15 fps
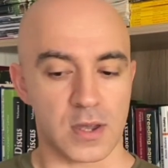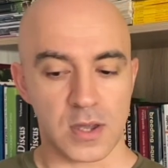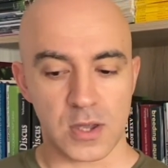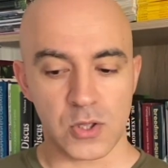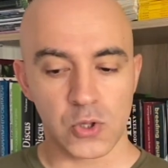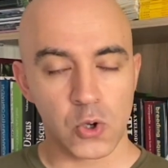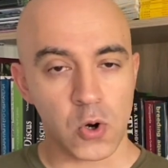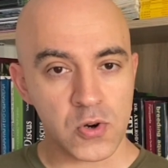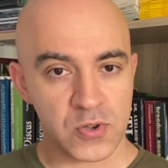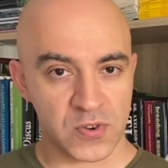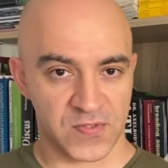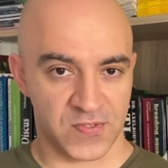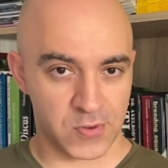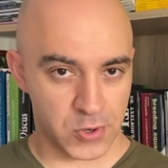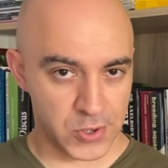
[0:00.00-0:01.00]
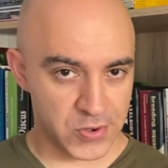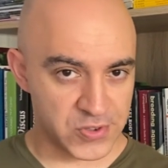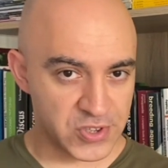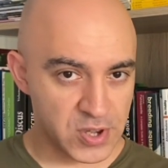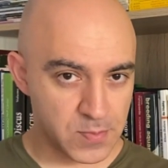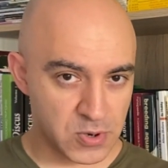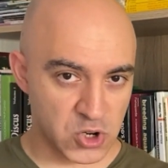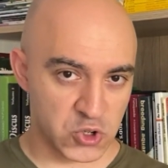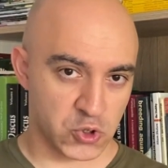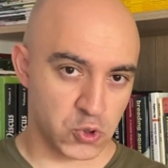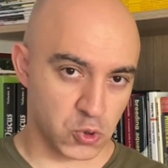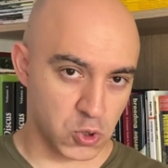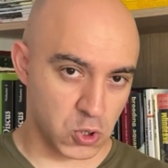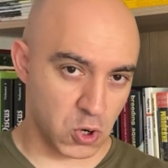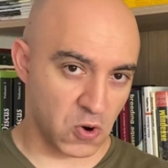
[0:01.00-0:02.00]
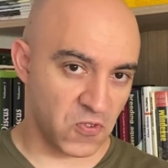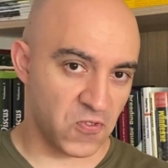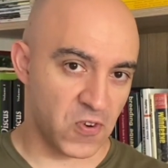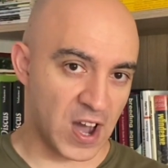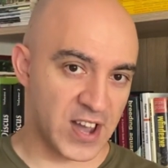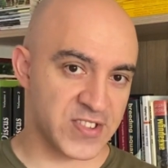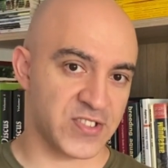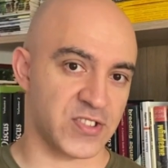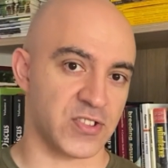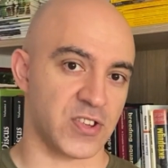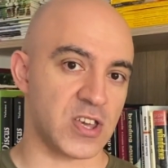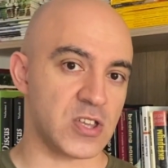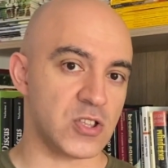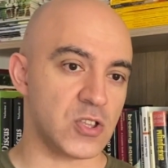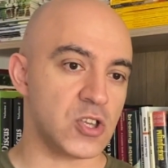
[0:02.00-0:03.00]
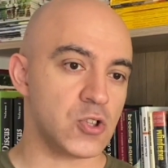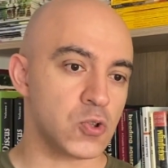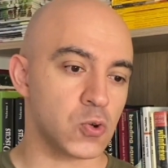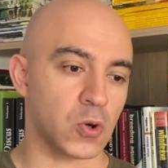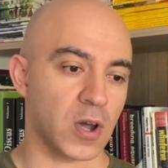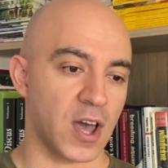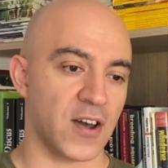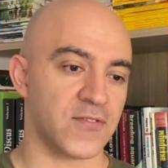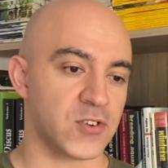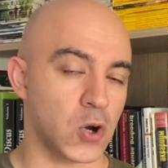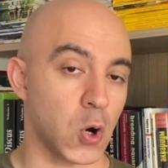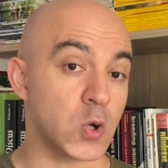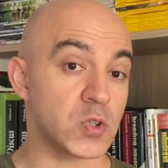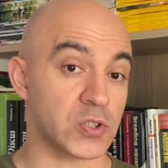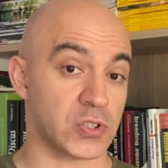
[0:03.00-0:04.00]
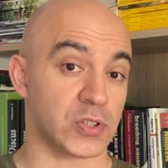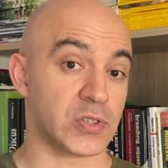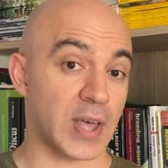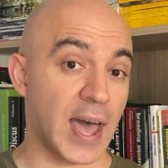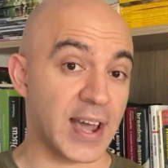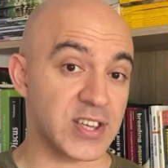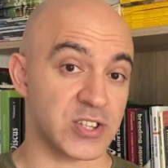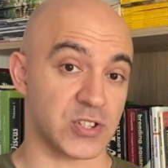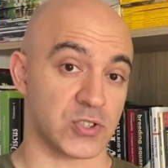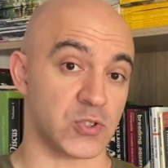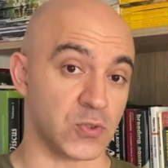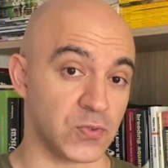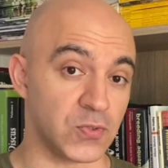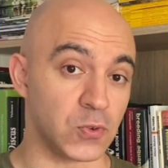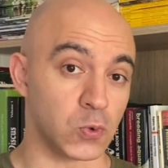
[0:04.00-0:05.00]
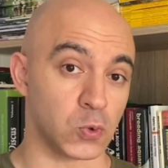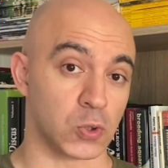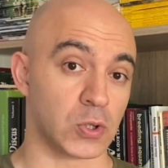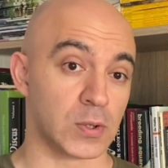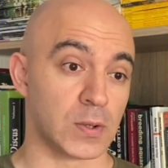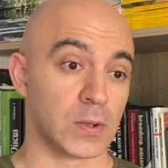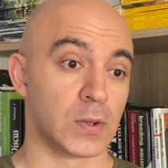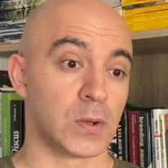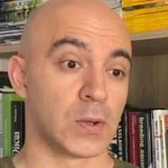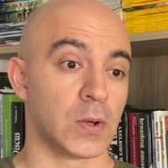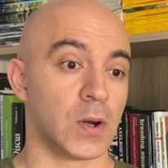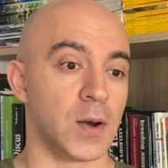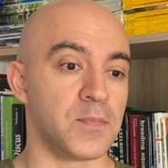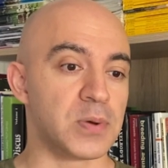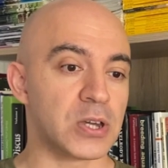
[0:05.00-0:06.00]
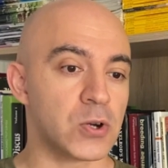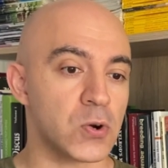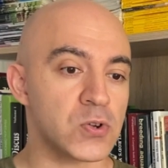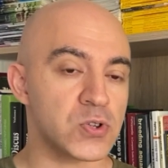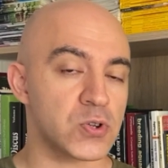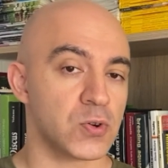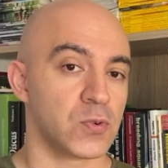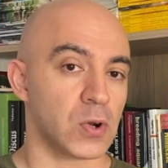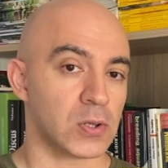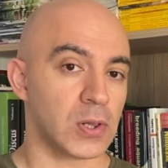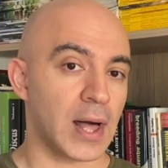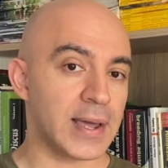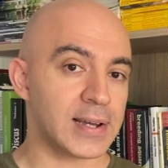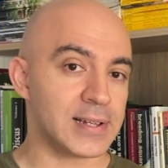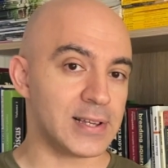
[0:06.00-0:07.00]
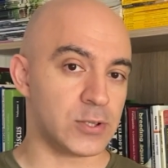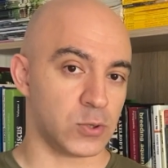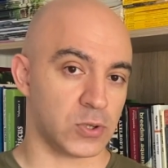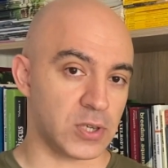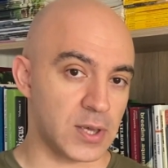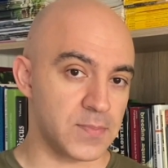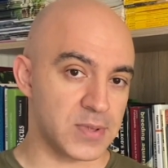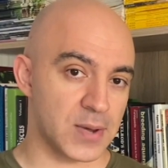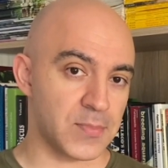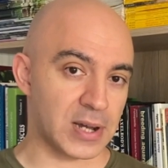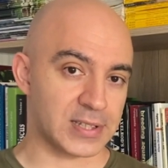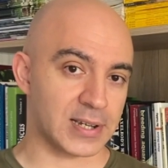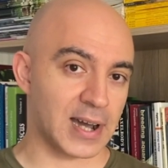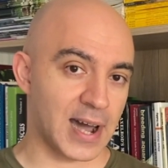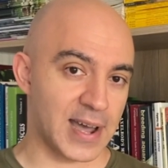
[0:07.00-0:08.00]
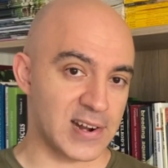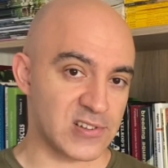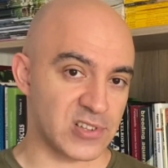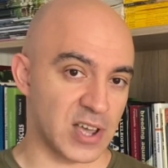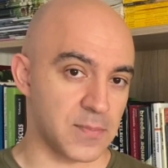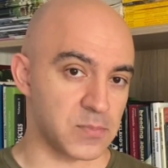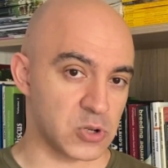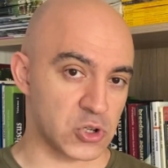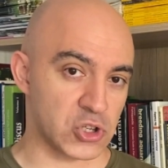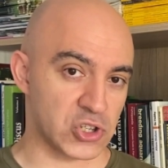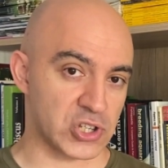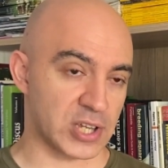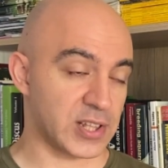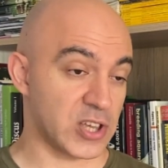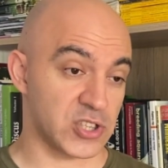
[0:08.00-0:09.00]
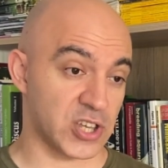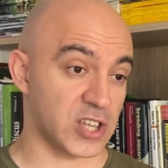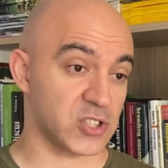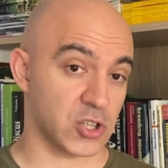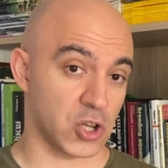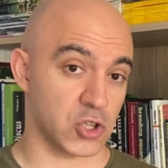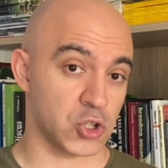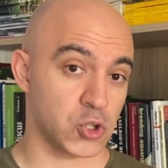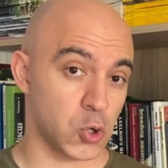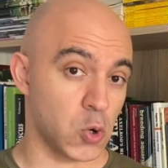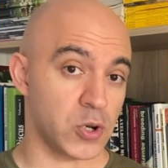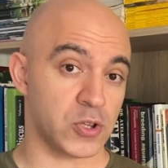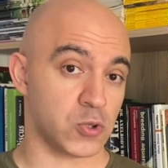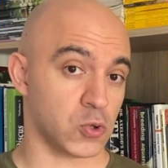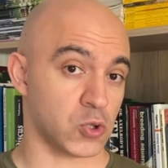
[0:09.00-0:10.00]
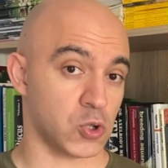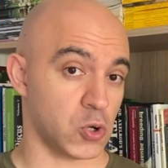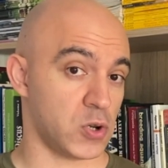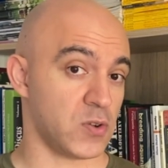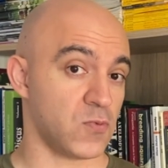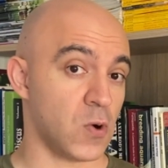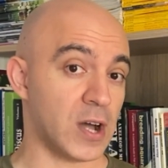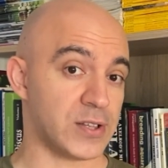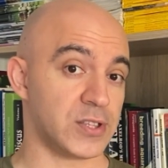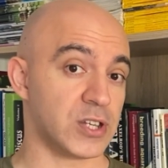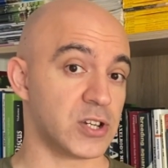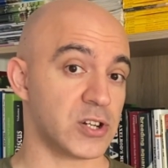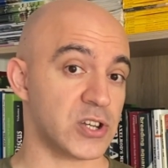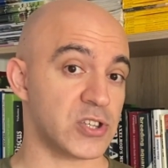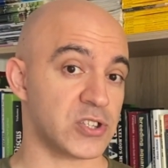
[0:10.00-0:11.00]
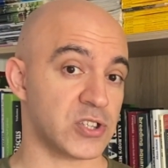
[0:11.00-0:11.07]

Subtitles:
In order for your zebras to grow fast, they need to have constant access to food, because you are likely to keep them at higher temperatures. And I said 30 to 31 degrees